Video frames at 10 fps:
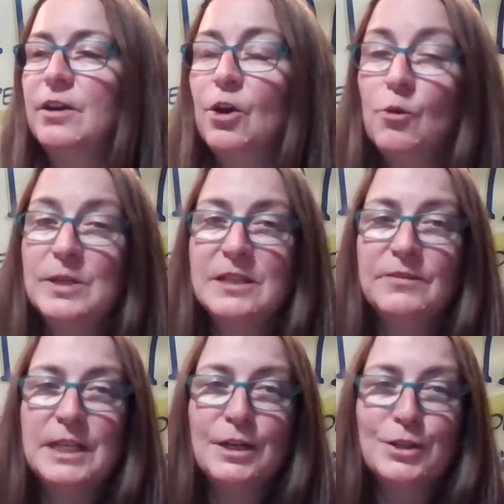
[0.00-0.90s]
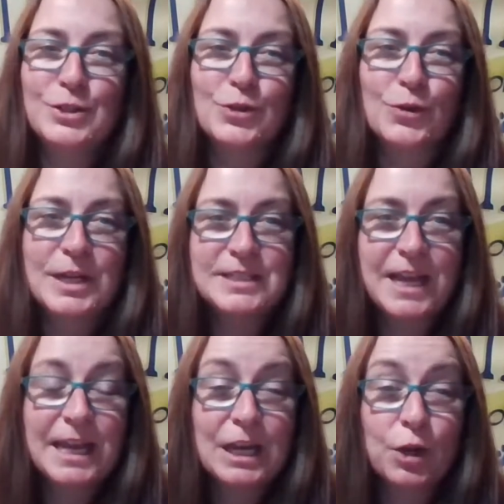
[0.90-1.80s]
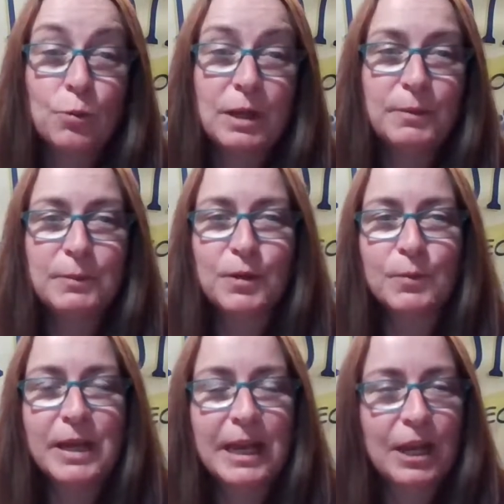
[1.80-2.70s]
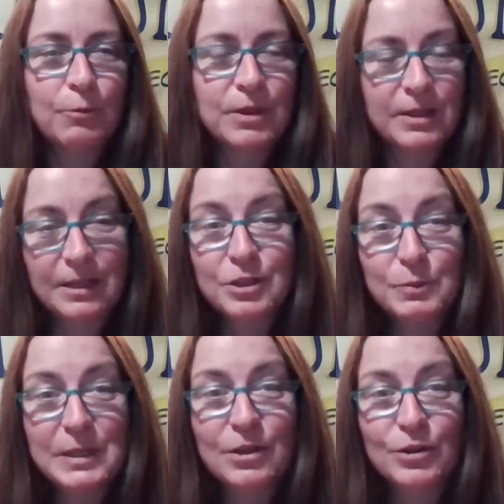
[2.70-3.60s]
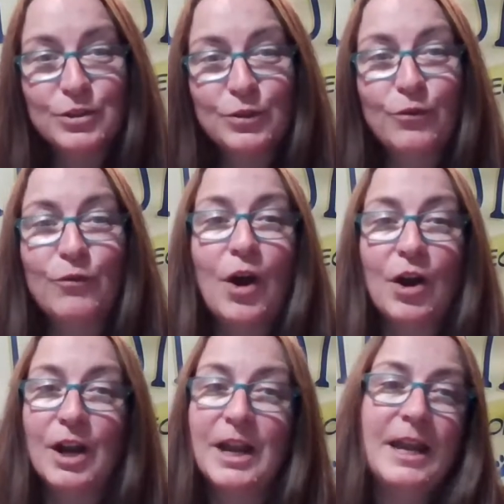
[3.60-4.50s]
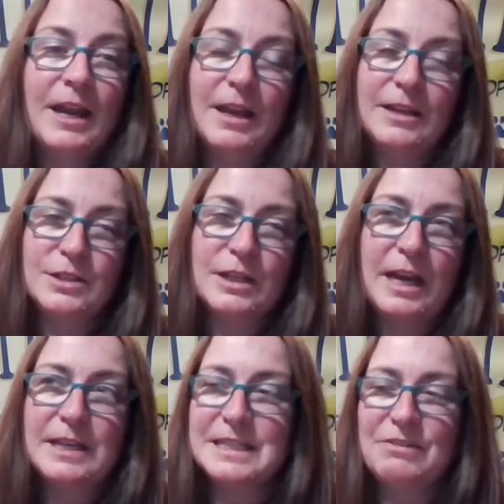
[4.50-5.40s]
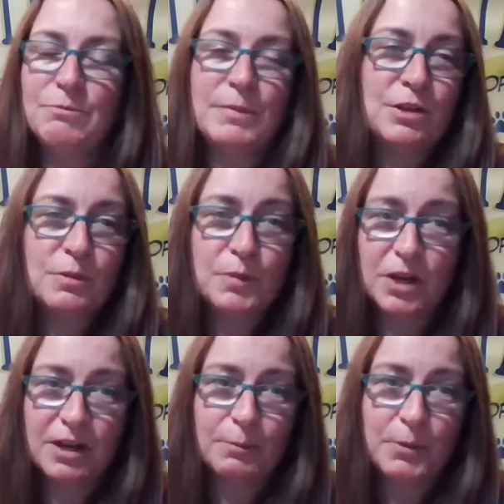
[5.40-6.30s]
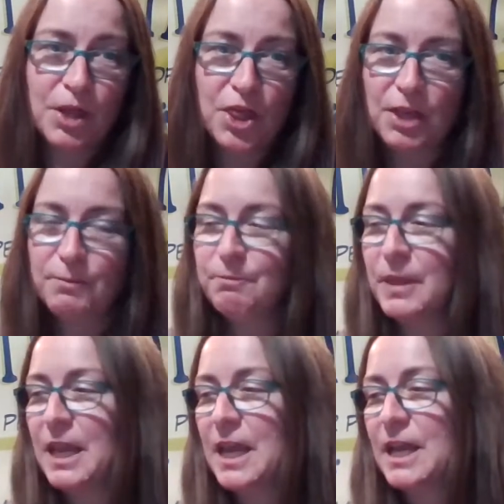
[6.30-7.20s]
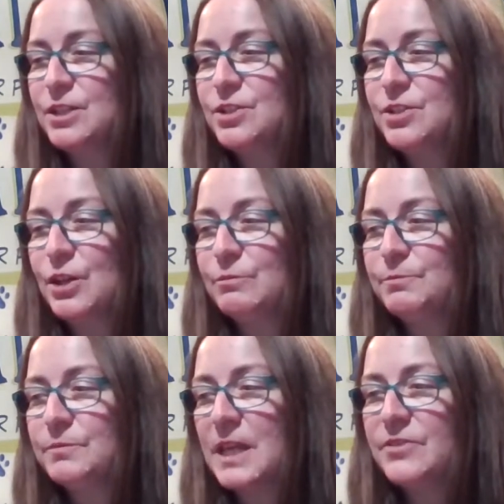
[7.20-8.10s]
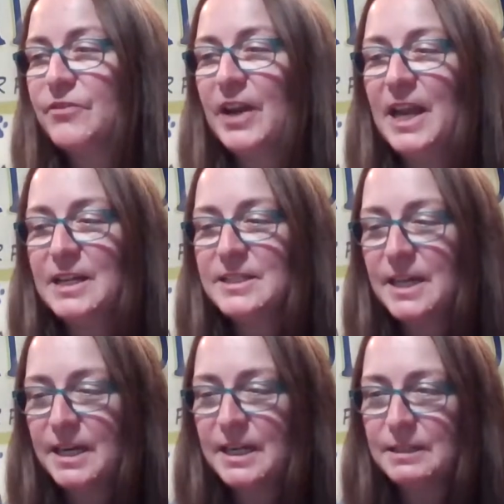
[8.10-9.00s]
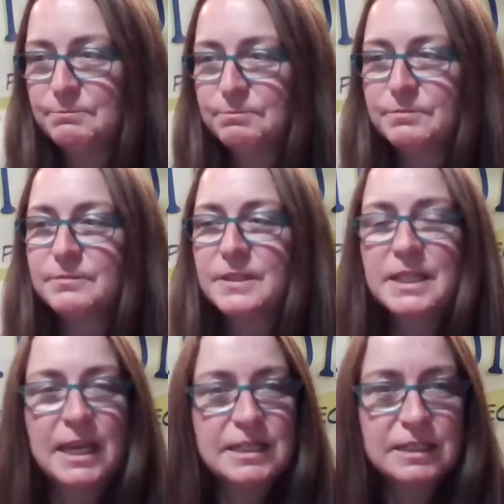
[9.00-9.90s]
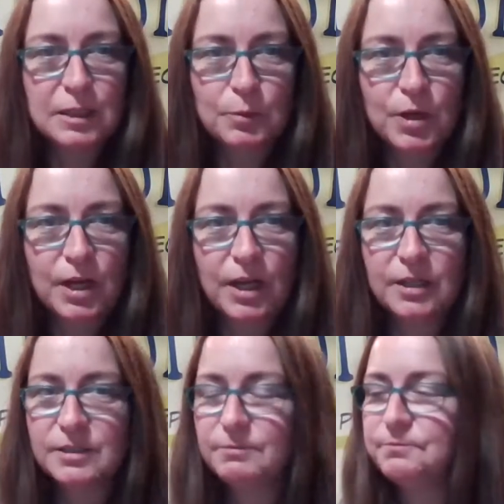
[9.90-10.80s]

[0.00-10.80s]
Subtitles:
always love to hear the stories and how well people are making out with it. And there's been lots so far. It hasn't even been on the market a month. So it's very exciting. Nice little product.